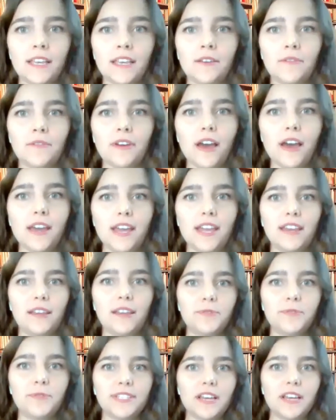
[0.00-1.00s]
Got
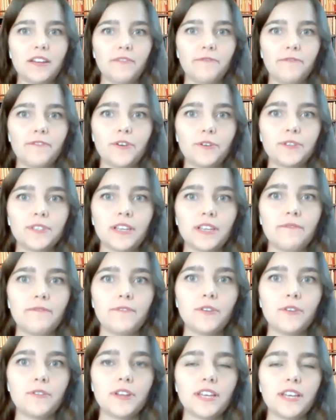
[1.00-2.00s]
80% of folks have
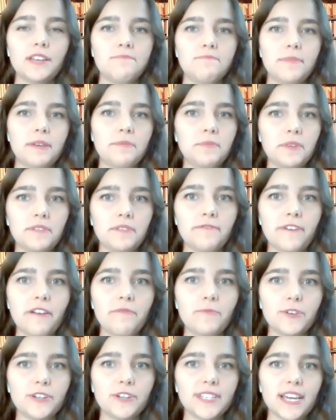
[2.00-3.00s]
voted, maybe
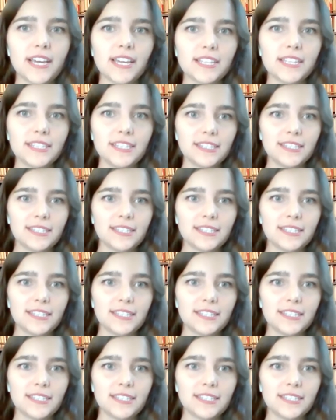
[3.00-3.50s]
5 more seconds.